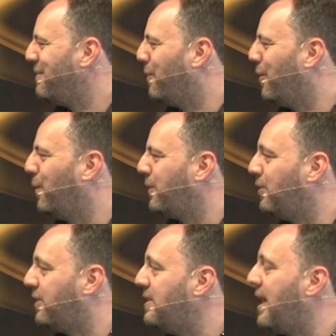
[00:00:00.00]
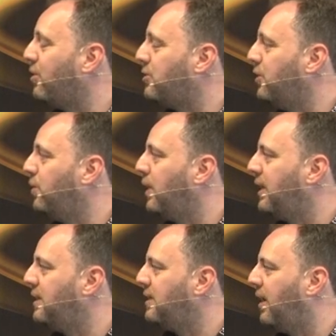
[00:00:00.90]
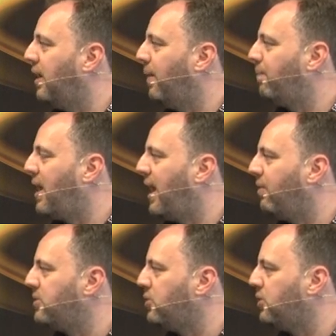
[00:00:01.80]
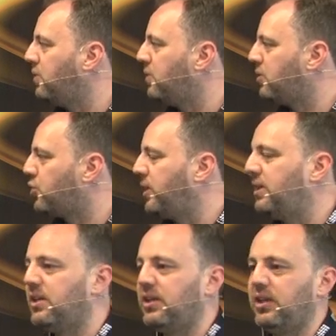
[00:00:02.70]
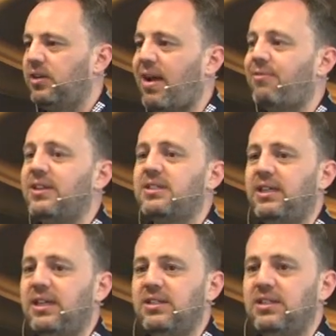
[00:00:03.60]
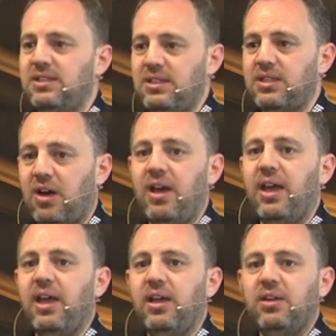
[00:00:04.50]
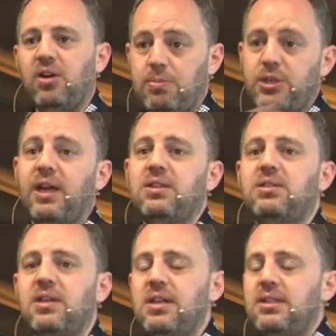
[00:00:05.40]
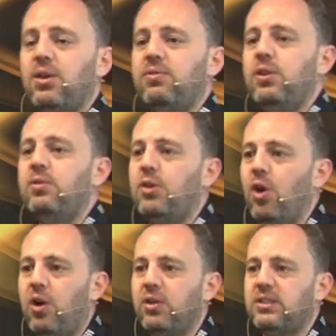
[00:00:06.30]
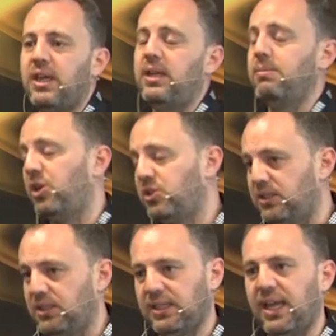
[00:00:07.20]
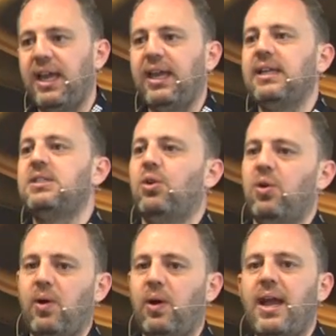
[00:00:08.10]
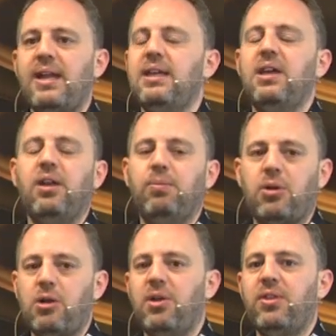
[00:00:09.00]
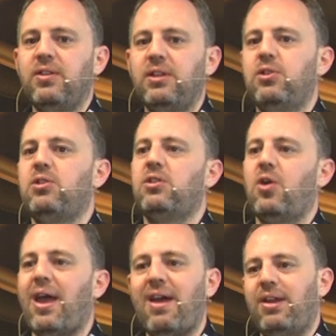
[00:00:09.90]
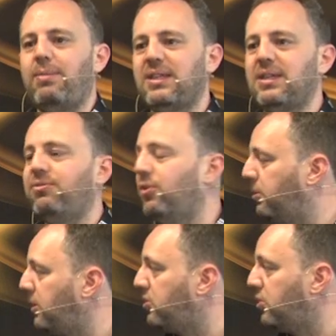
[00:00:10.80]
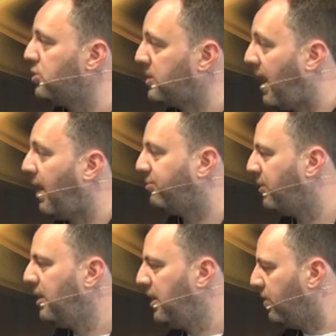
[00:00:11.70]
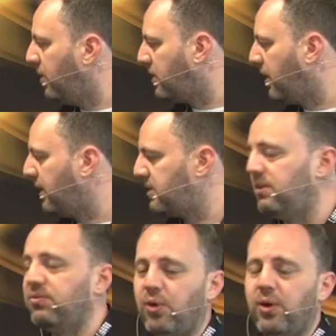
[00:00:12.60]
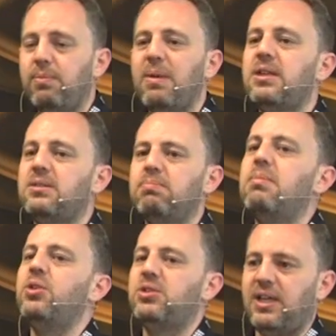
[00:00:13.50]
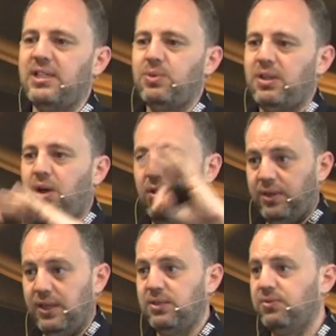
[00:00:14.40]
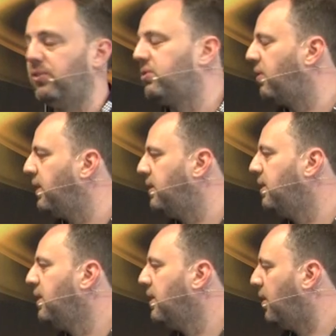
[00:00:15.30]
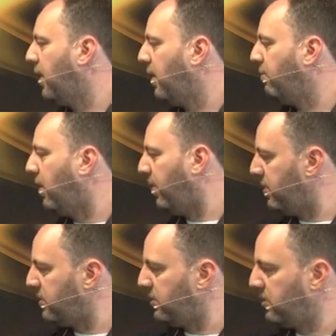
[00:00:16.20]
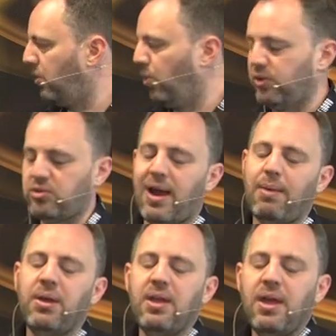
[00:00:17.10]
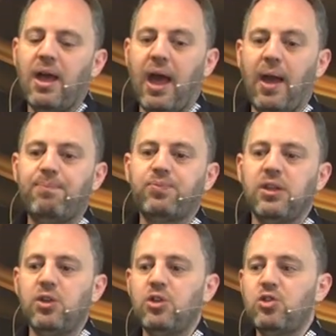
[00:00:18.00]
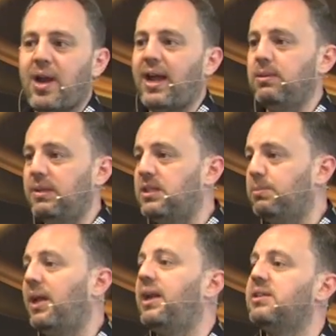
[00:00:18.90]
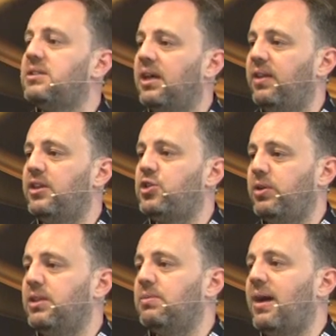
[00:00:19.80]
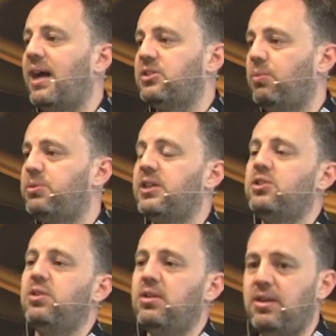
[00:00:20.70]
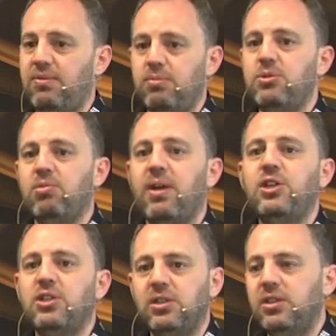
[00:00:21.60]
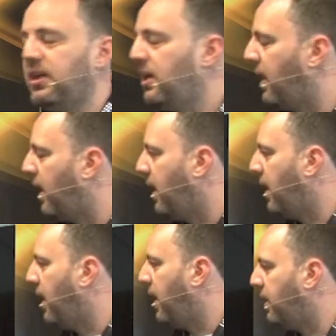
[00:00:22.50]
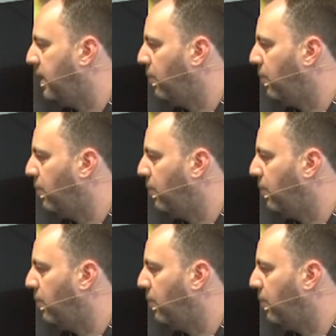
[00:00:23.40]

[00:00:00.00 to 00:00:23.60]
what you can now do in Air is you can treat the graphics scenes as entire objects. So if you've got, say, an emergency slate or any kind of promo thing that you don't have an MXF for, but you do just have the titler scene for, and it makes most sense when the whole thing is full screen rather than just a corner strap, you can drag them into the playlist and then treat them as objects. You can give them duration. And